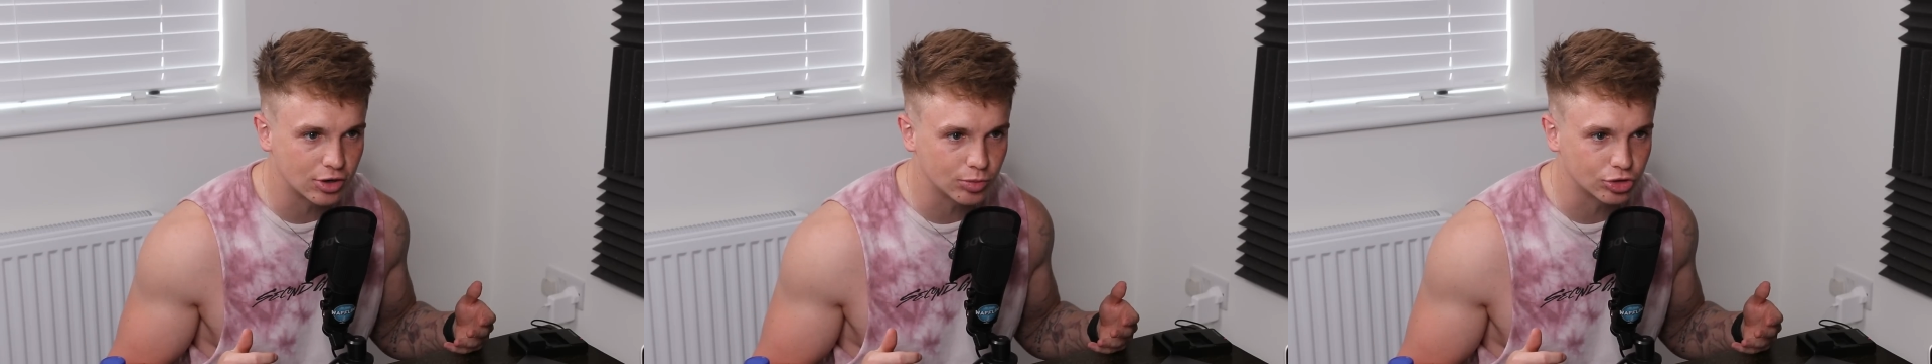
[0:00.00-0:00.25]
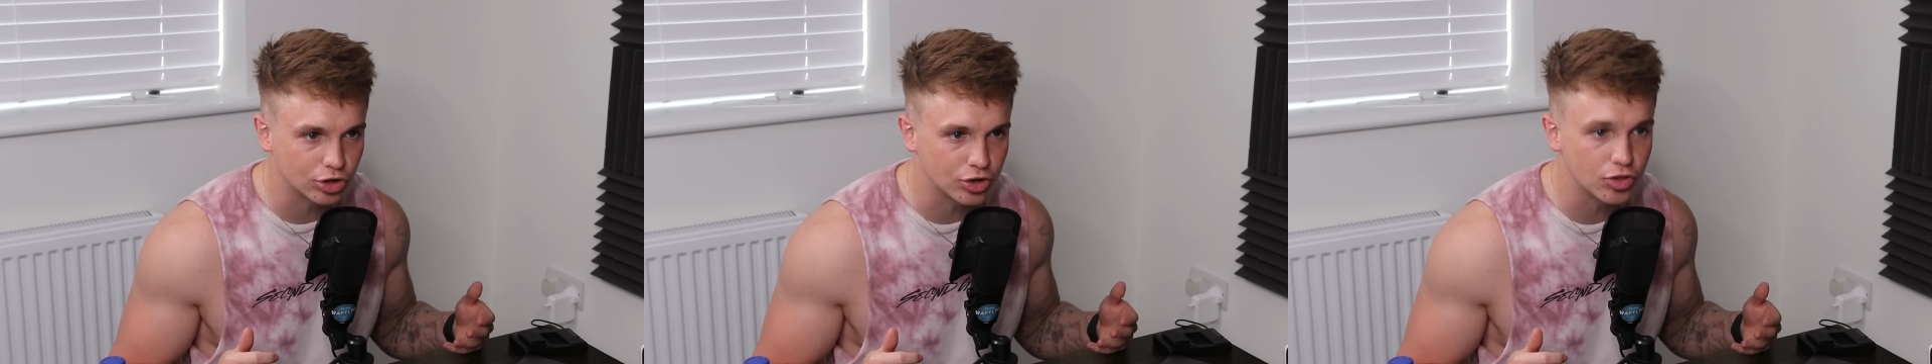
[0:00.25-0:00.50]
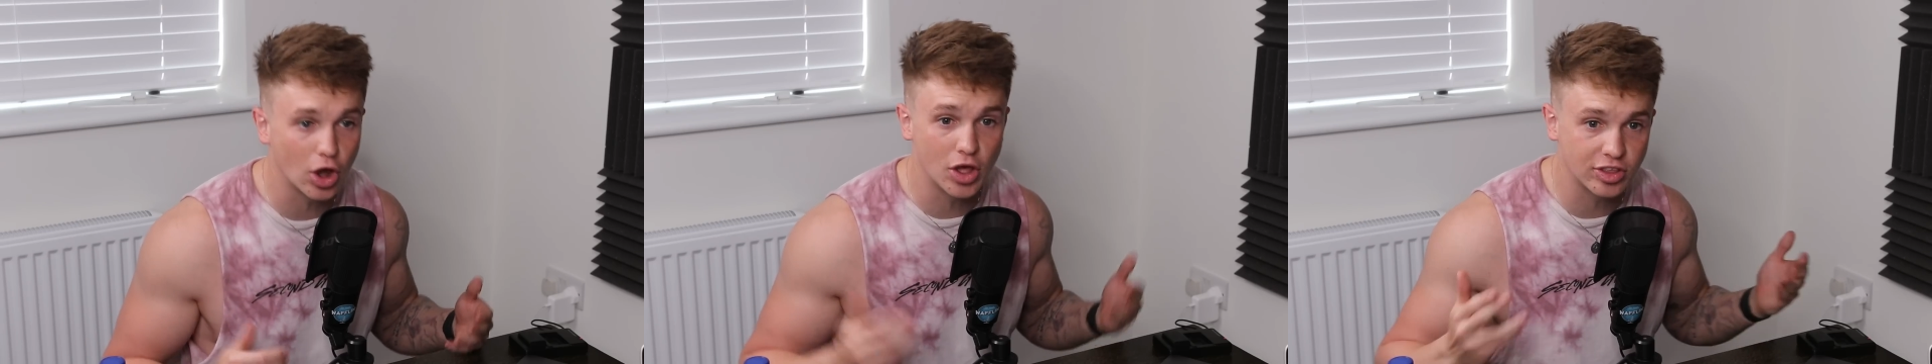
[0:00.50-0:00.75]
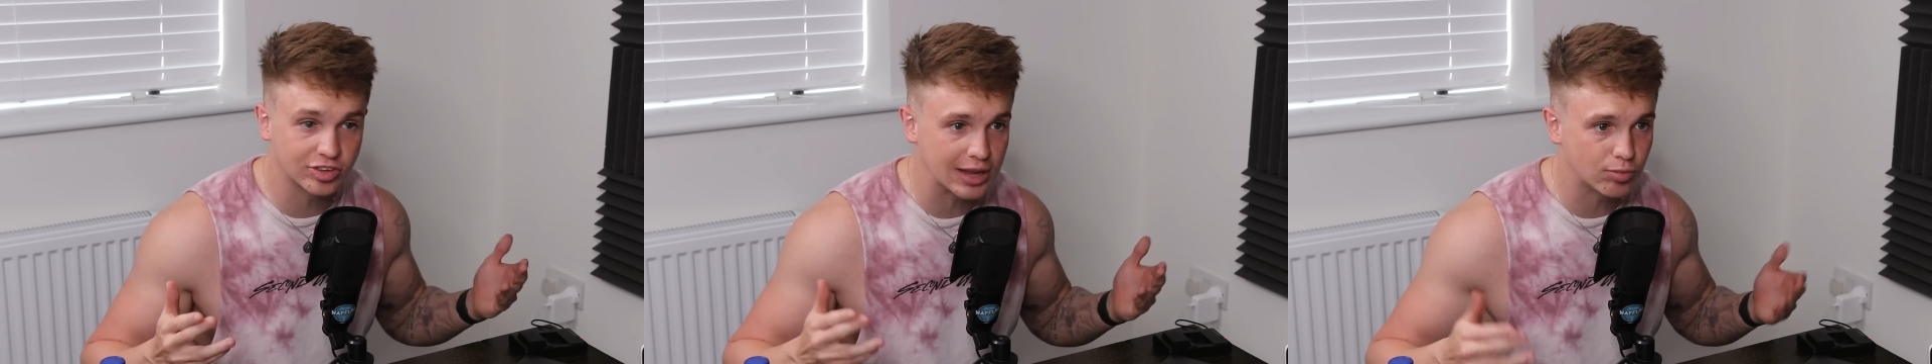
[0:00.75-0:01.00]
option that at
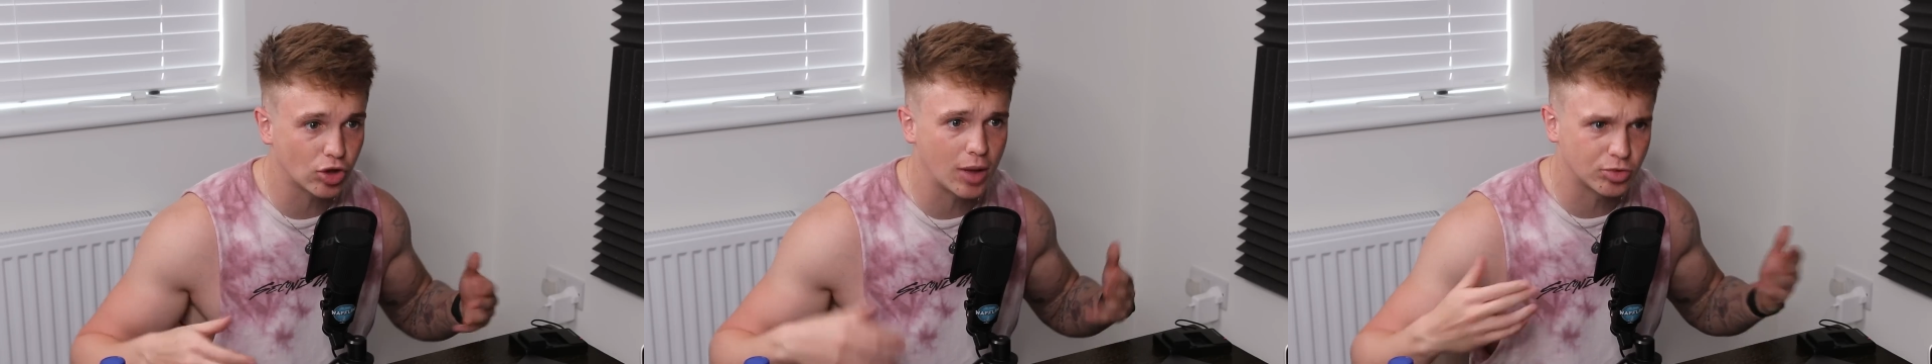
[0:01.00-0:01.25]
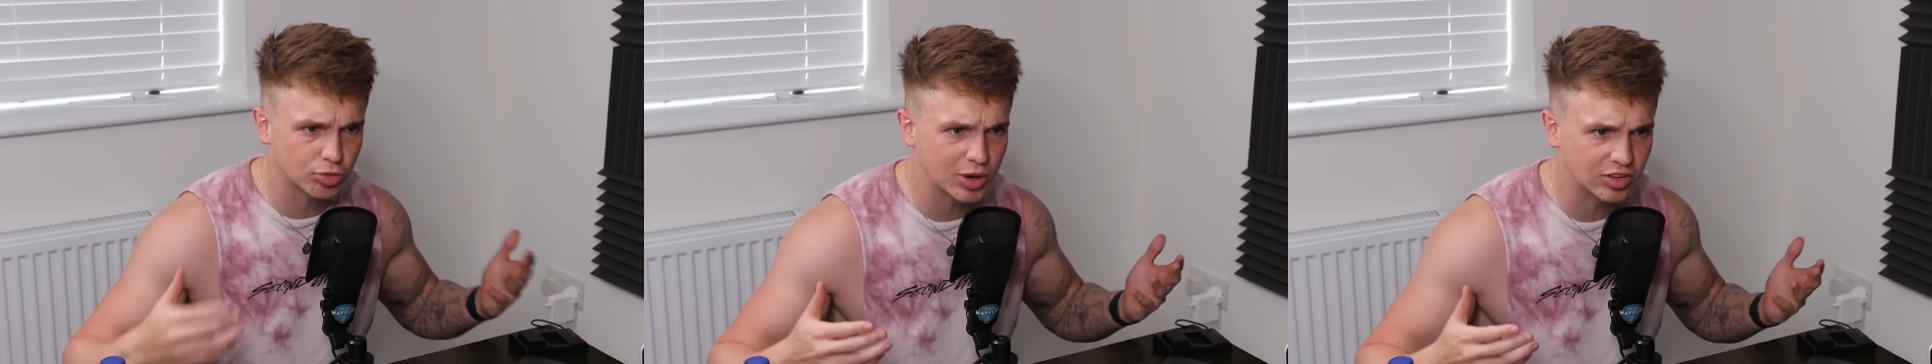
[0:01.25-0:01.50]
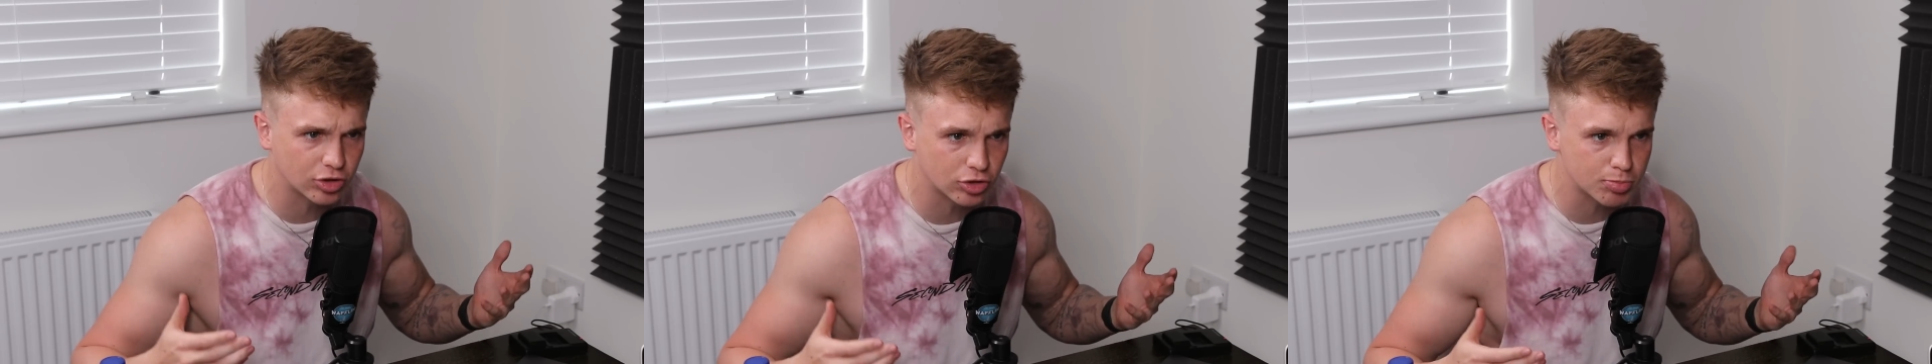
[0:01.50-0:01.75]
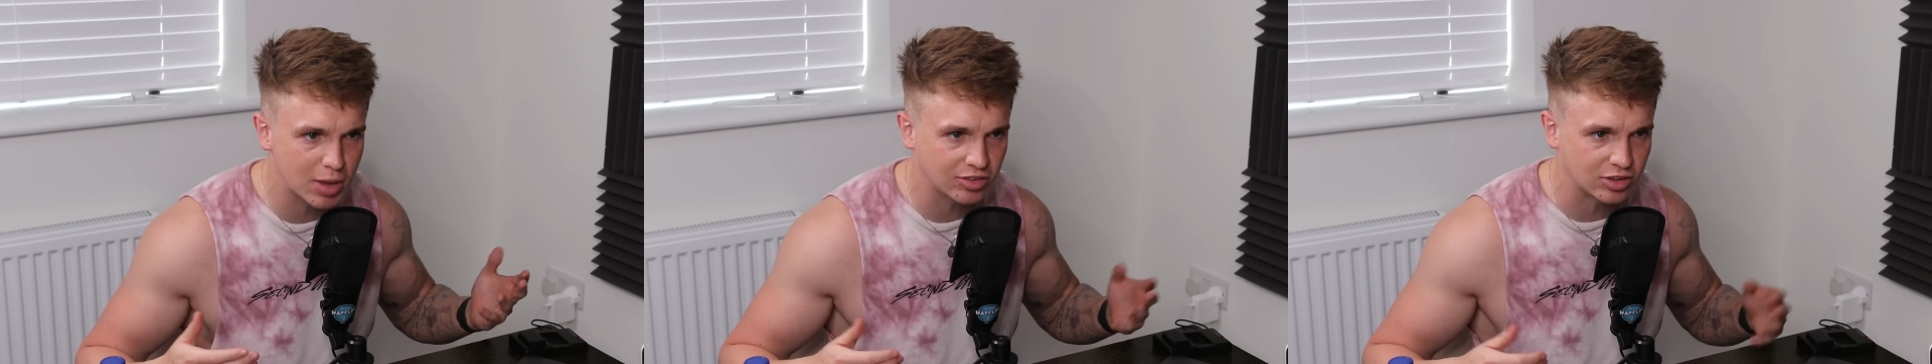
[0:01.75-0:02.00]
the same time spreads a good
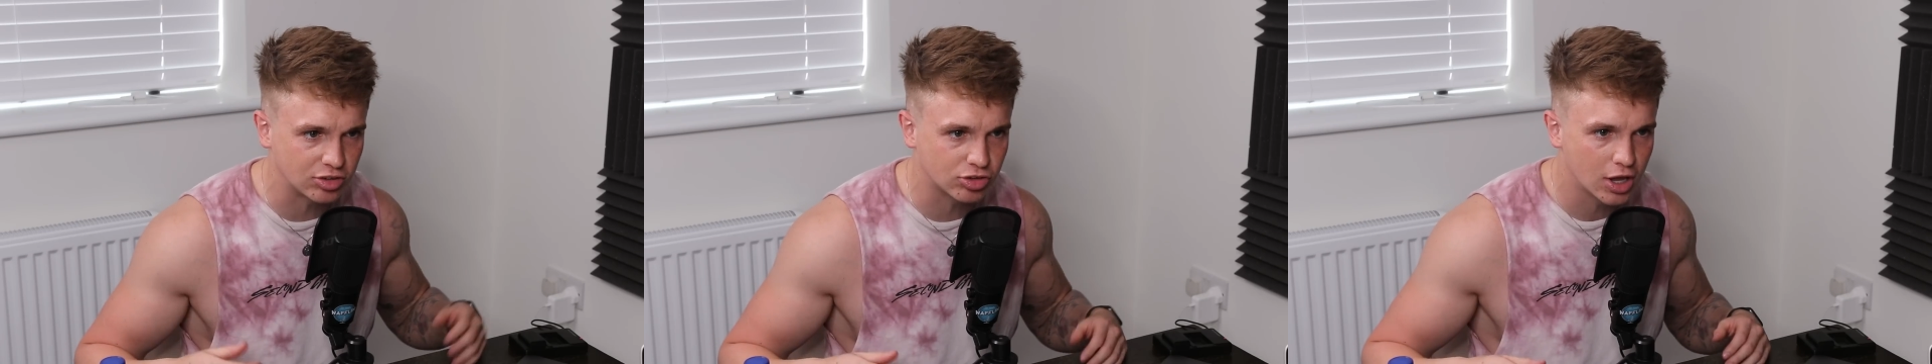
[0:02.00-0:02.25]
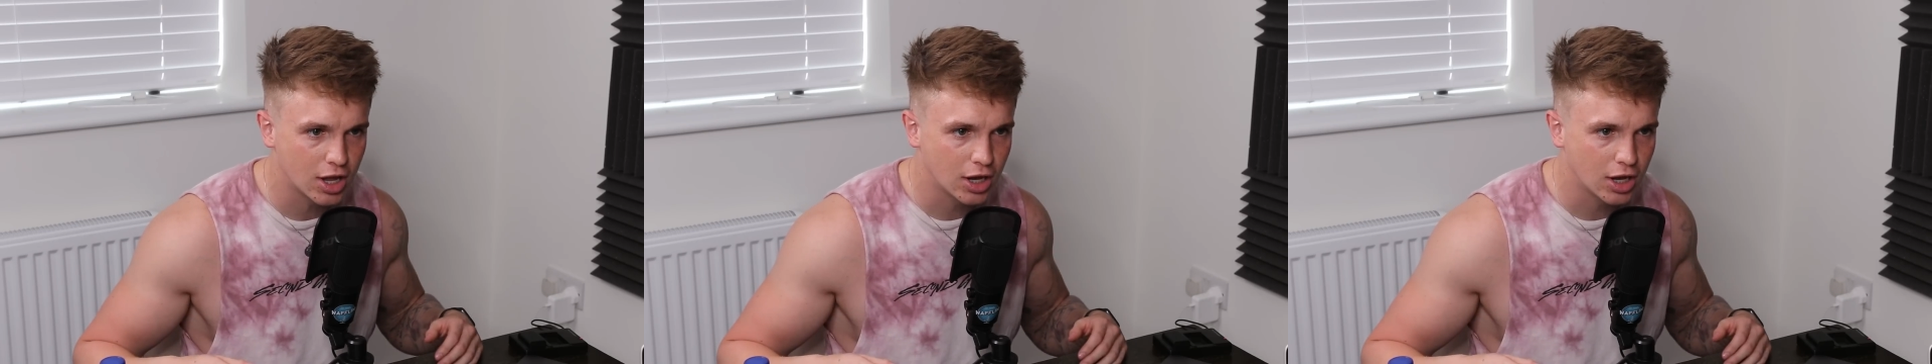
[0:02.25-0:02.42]
message.